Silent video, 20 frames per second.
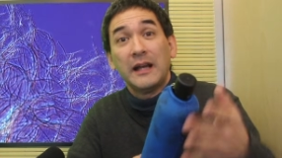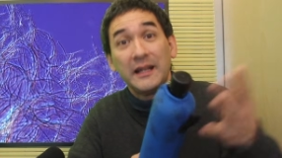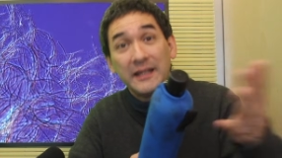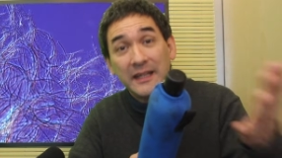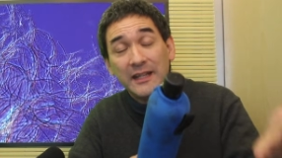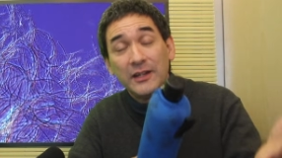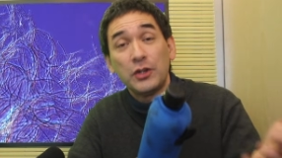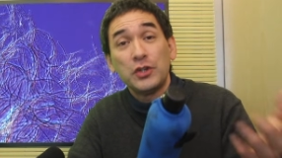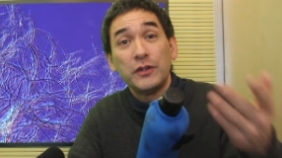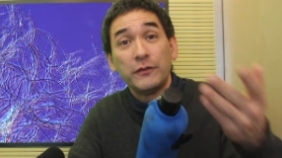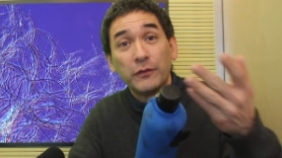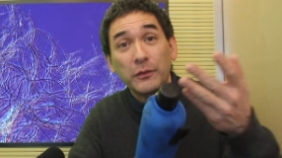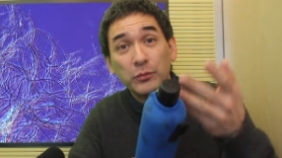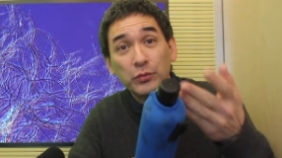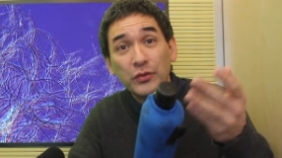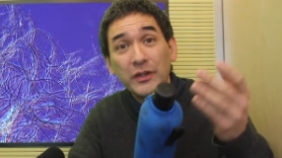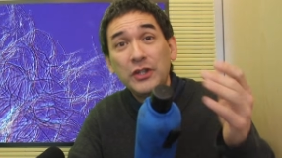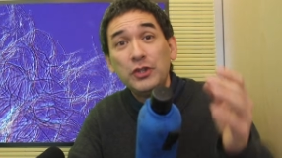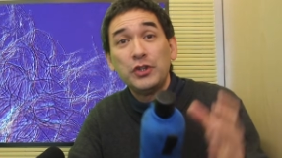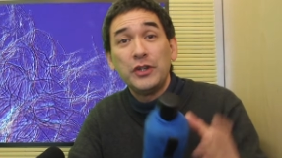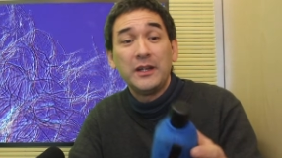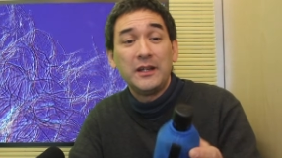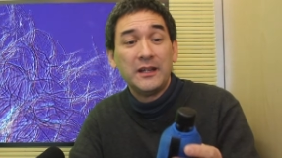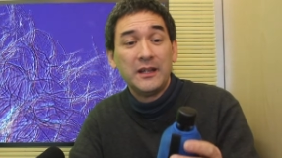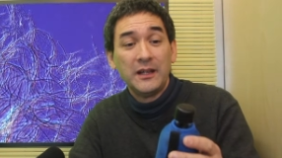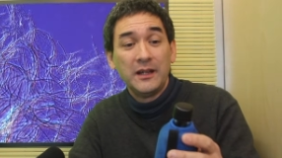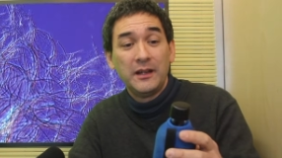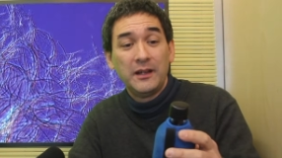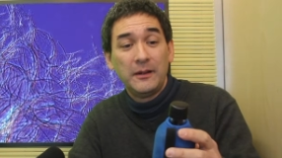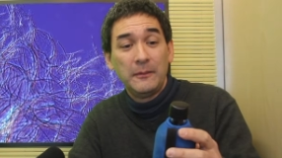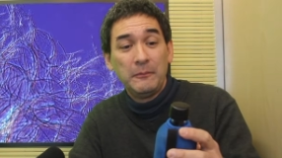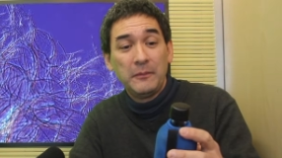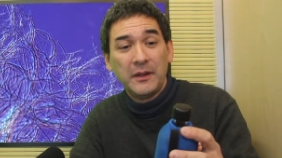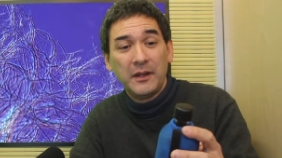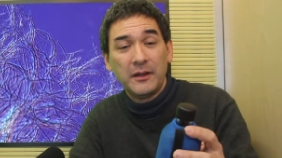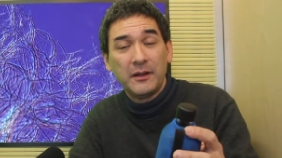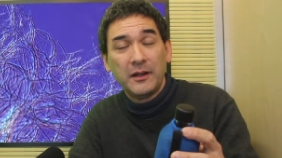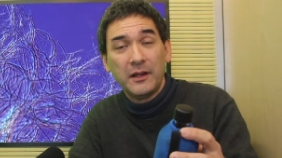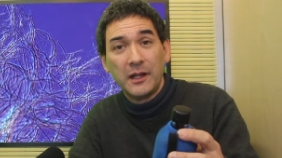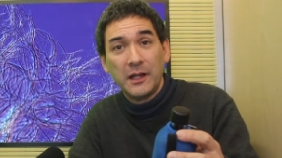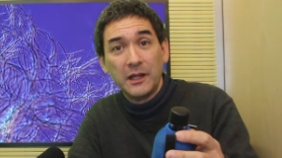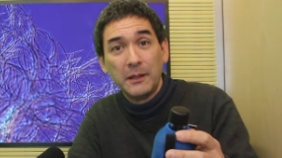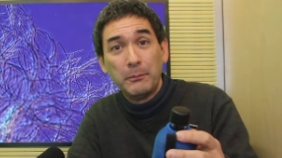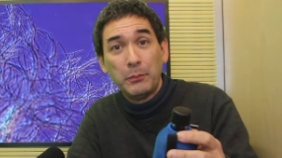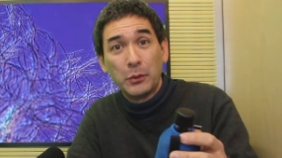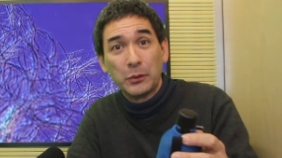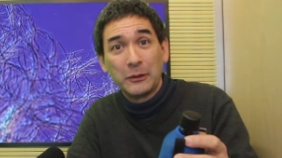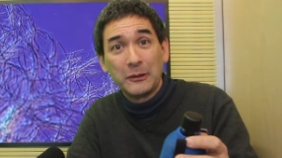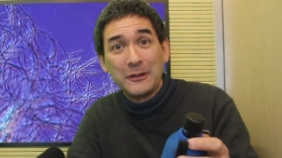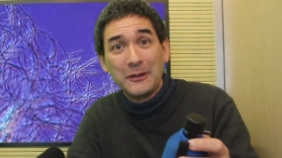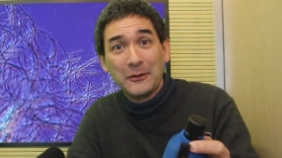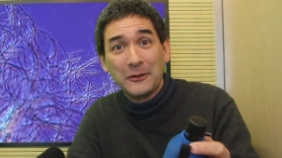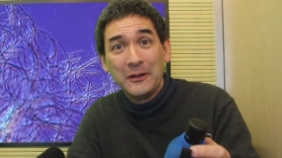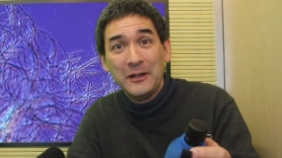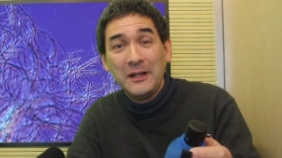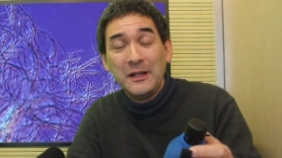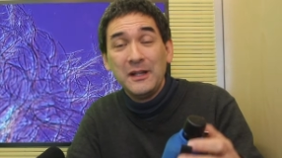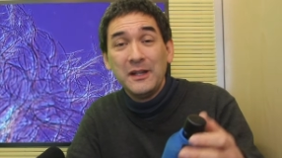energy from reaching the bottle here.